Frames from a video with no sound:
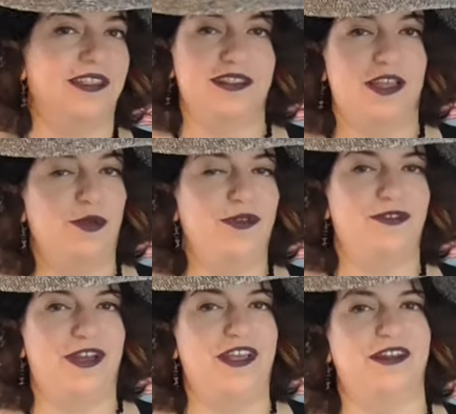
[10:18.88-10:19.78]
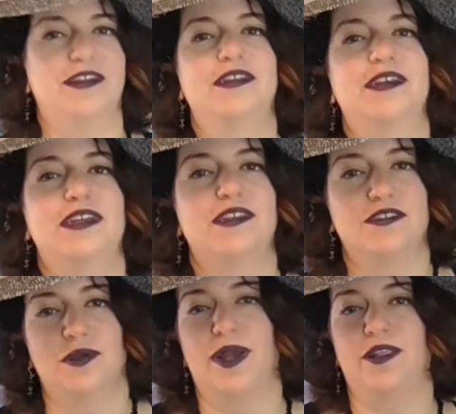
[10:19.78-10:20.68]
I think that will be fun.
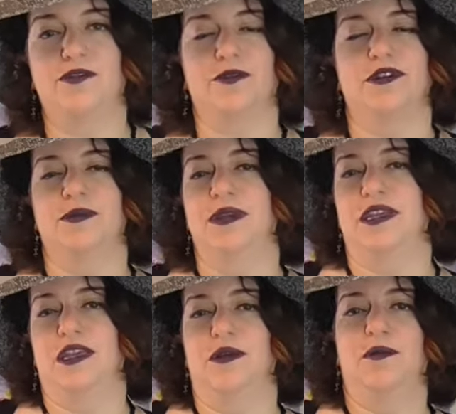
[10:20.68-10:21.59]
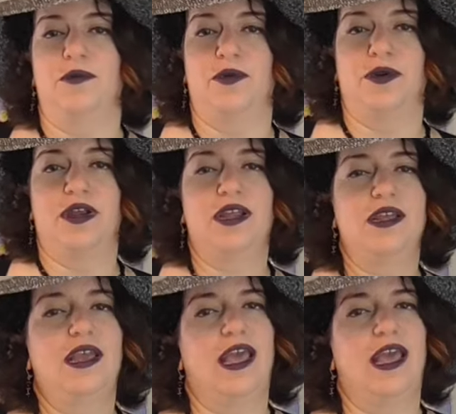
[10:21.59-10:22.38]
So I look forward to making more